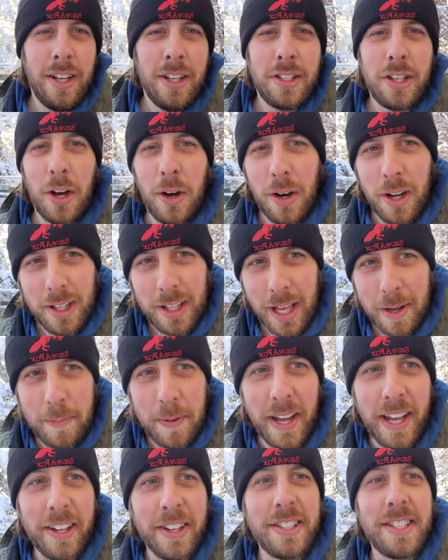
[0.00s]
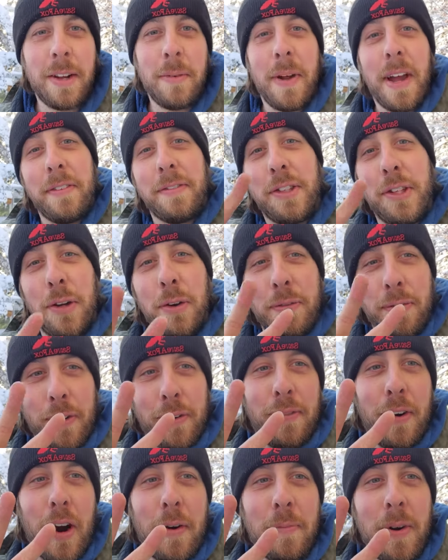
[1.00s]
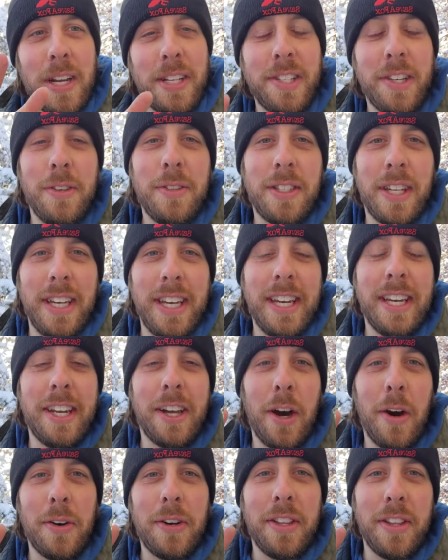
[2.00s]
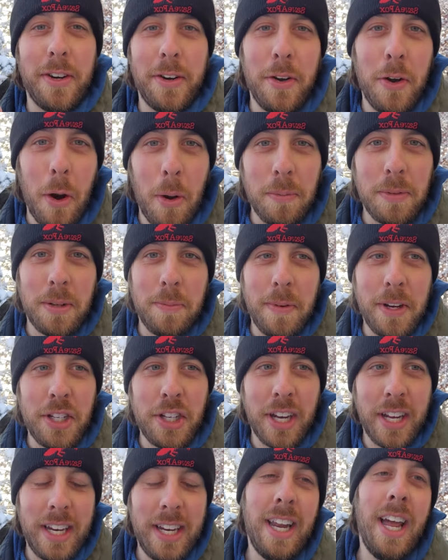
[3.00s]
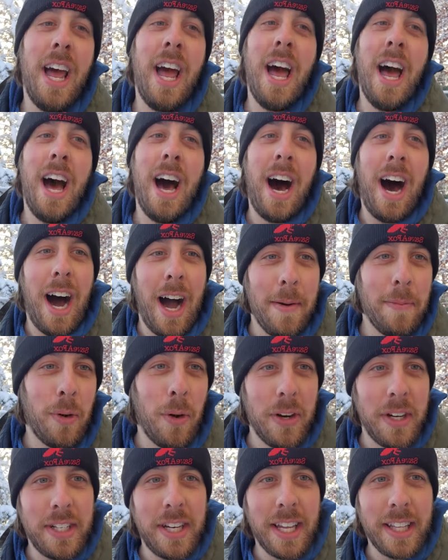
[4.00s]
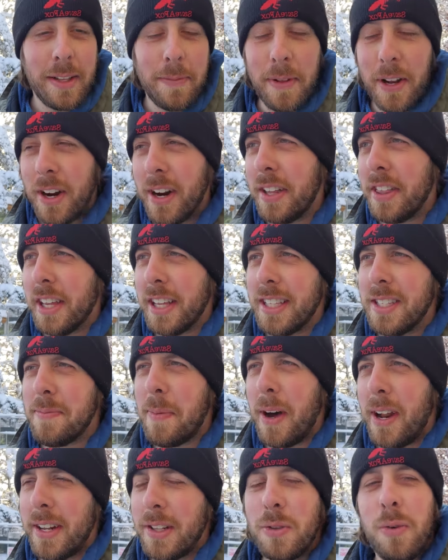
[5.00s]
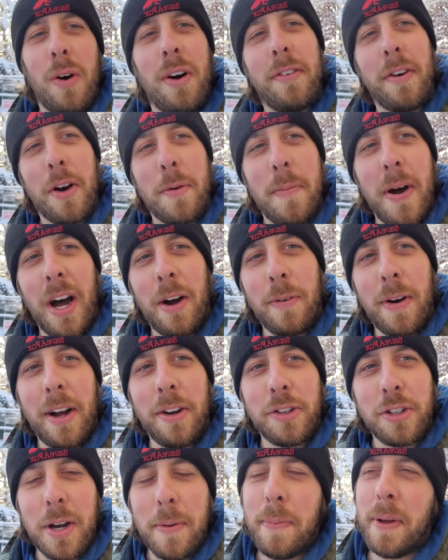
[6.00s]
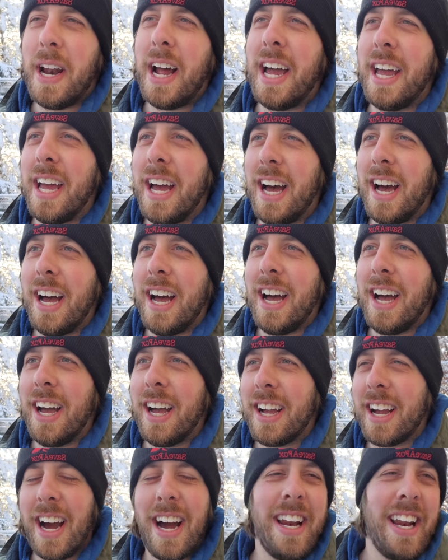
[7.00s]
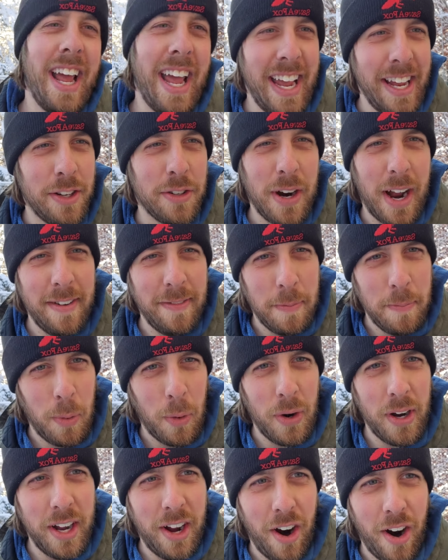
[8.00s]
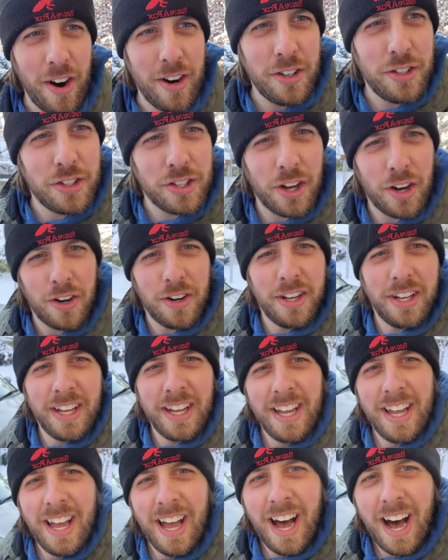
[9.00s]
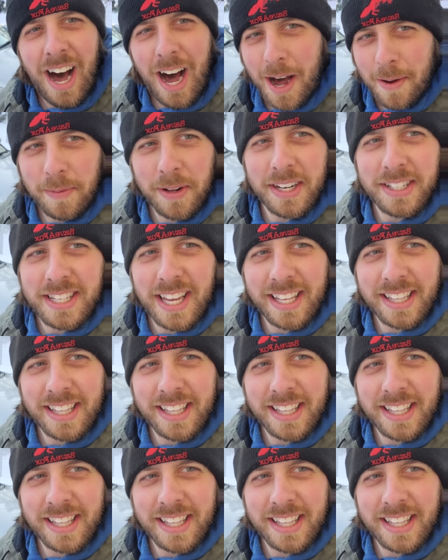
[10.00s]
so like Michaela said, we have two fur farm rescues that need to go to their new homes in Michigan. I'm going to take them there. I think it's about a 1,200 mile round trip and I kind of hate driving boring cars, so I'm gonna take